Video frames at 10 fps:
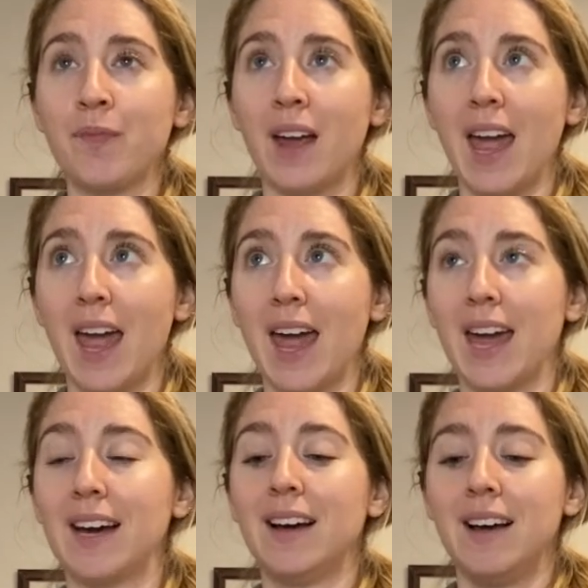
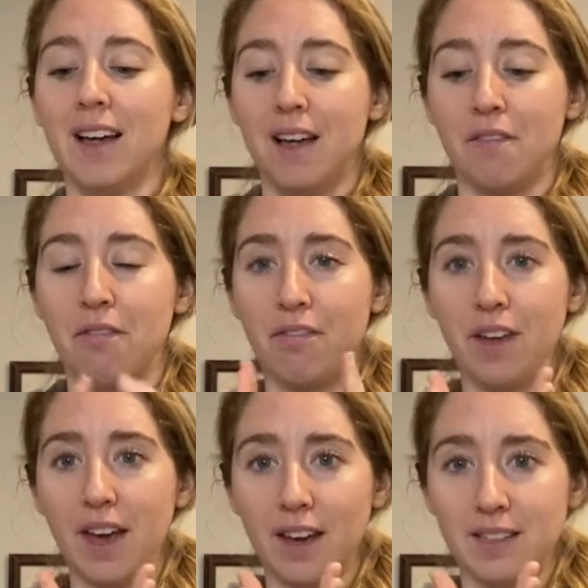a
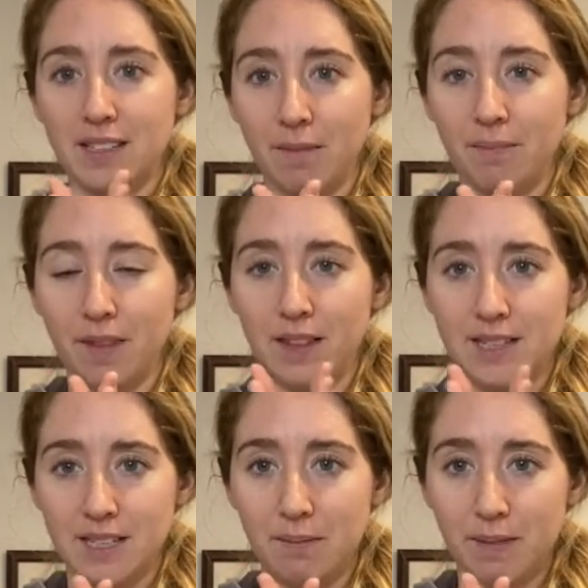thick,
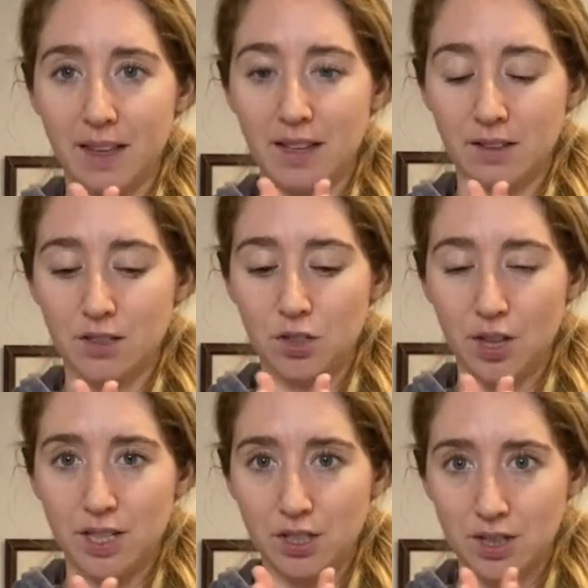something
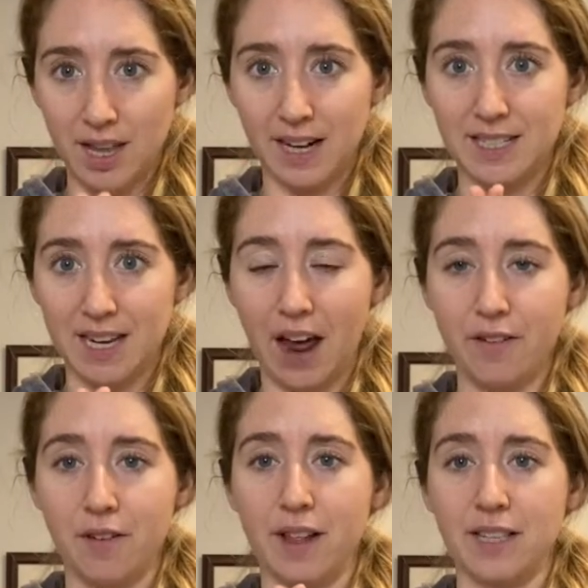that's thick
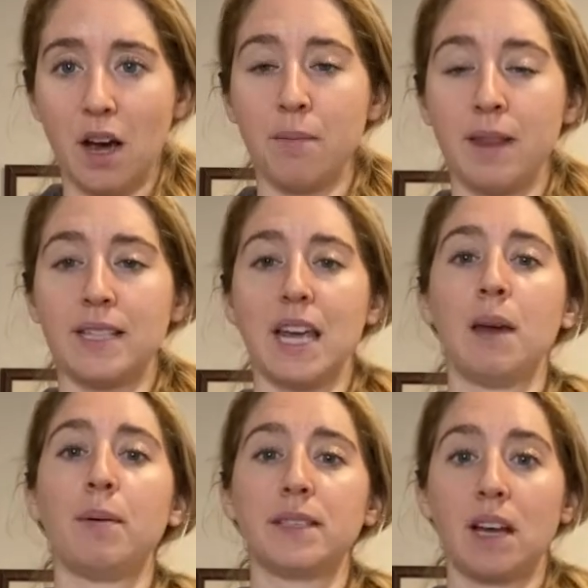together, that's
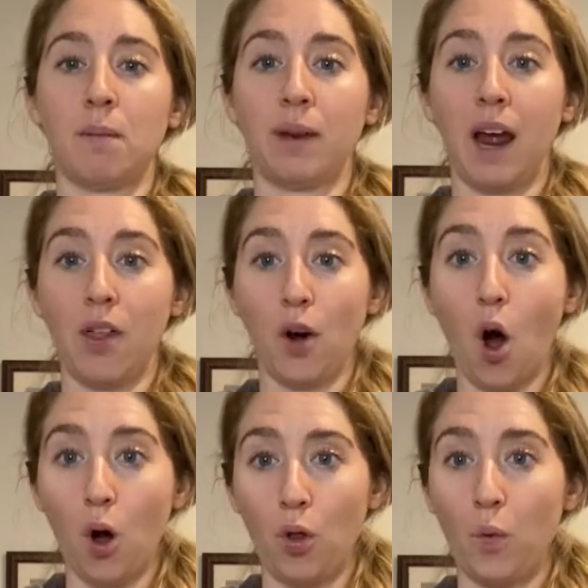able to come together
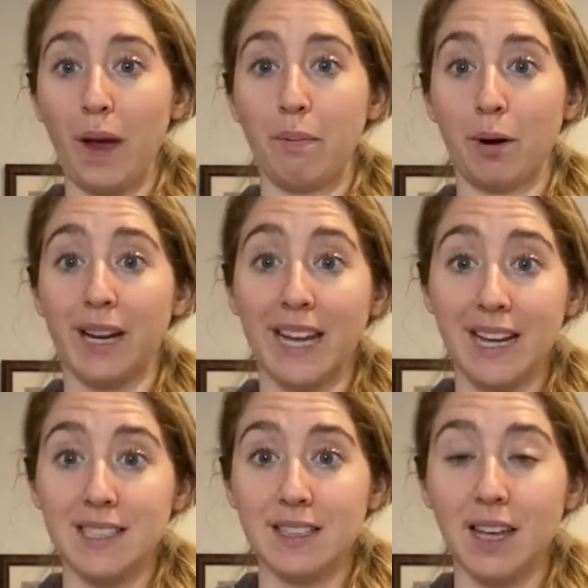all the way pretty
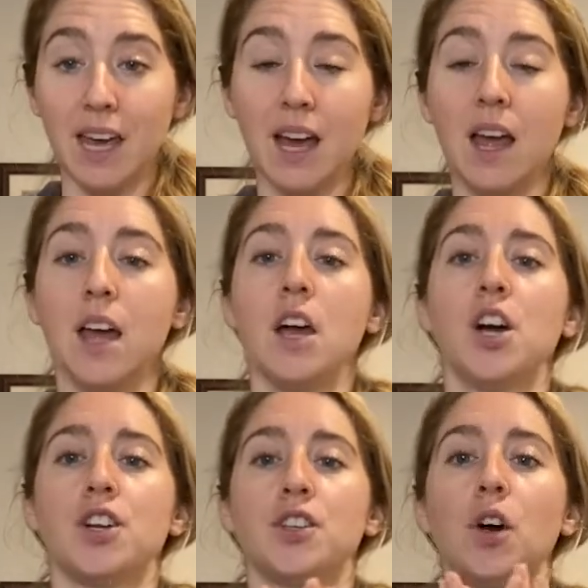easily,
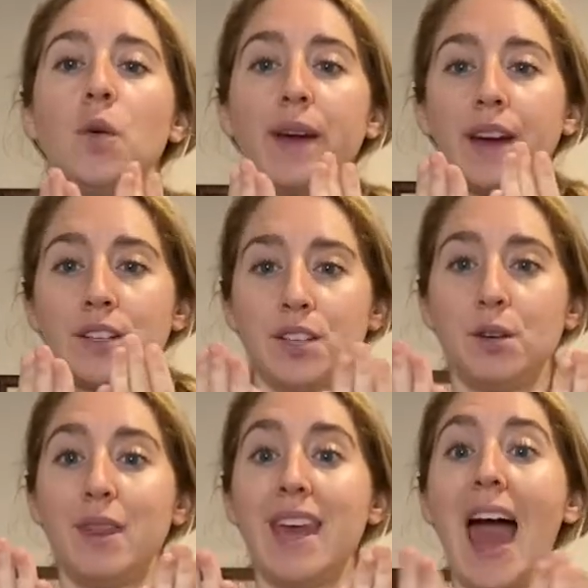to going
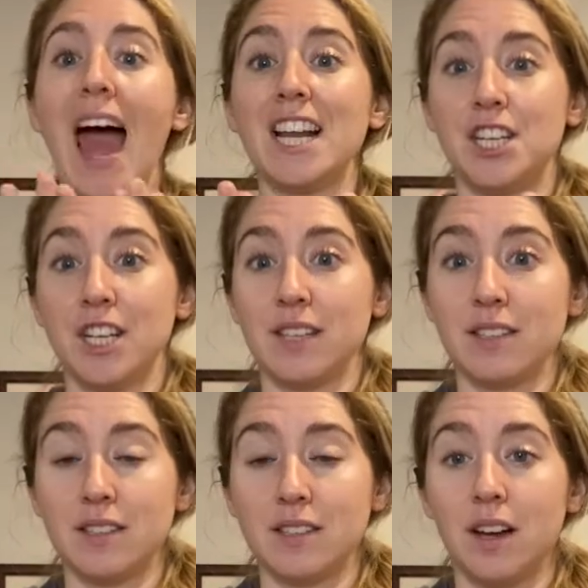to the
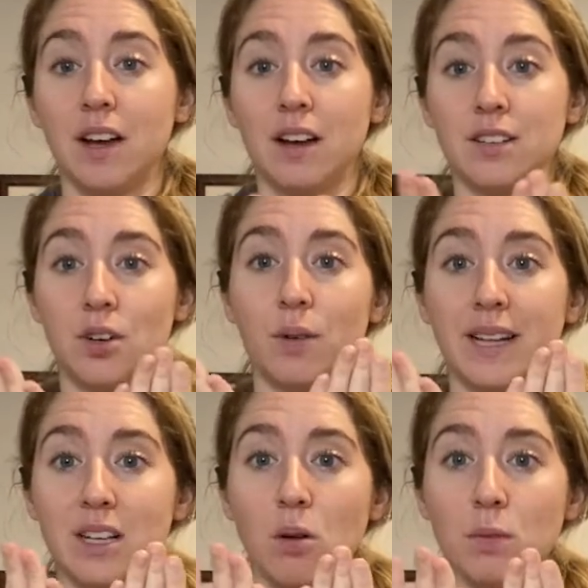edges. So
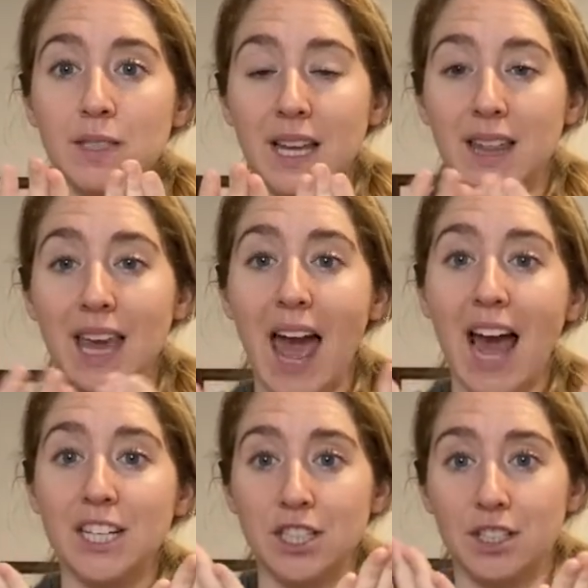it's almost like the
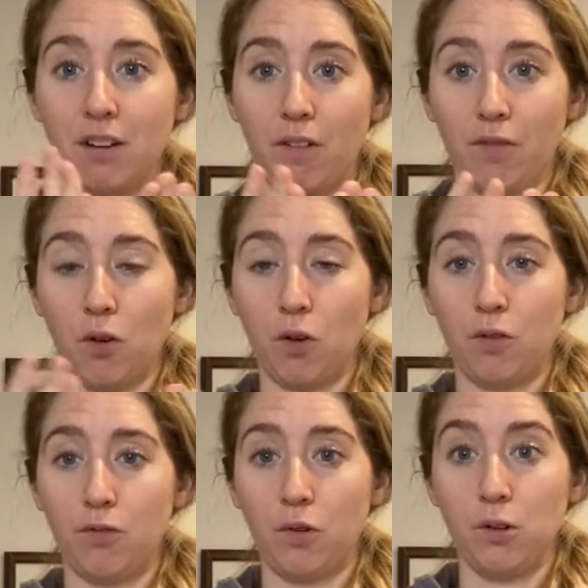edges of your vocal
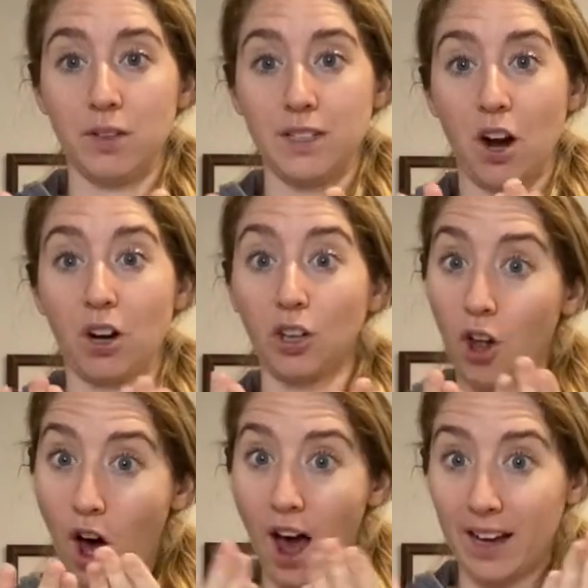folds are
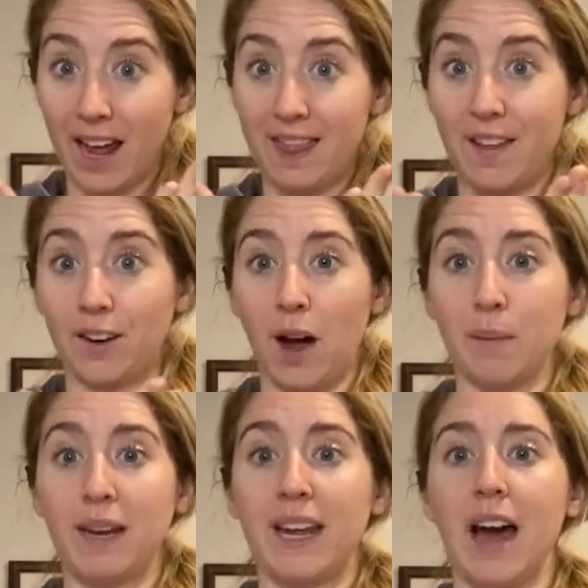long and they're
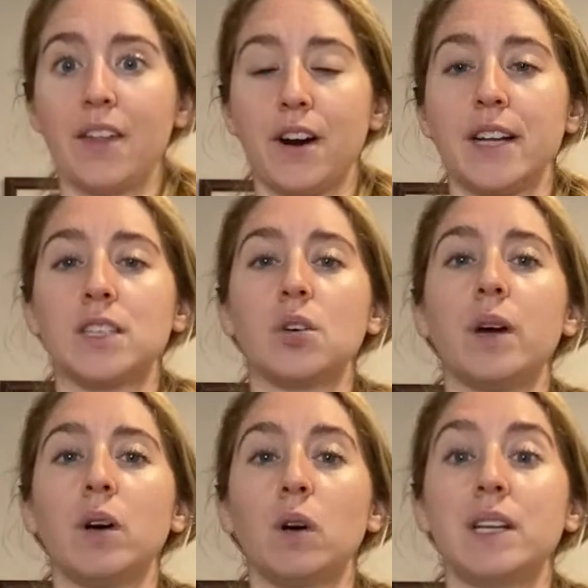coming together. And so
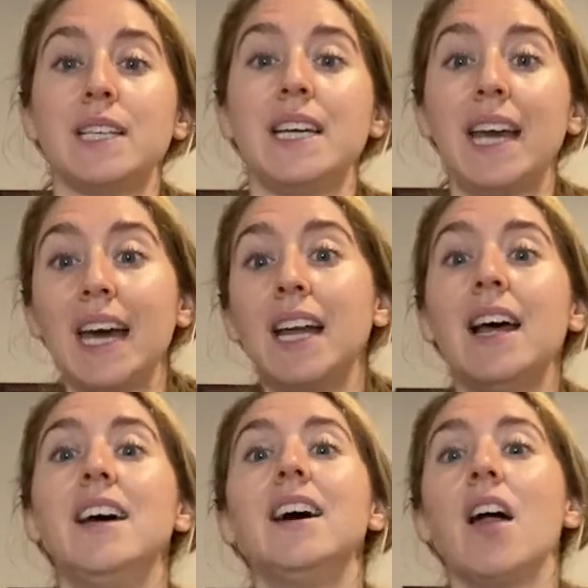in order to get
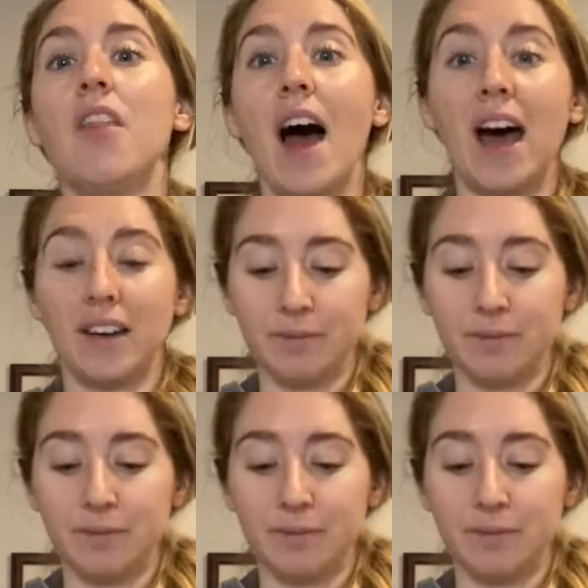that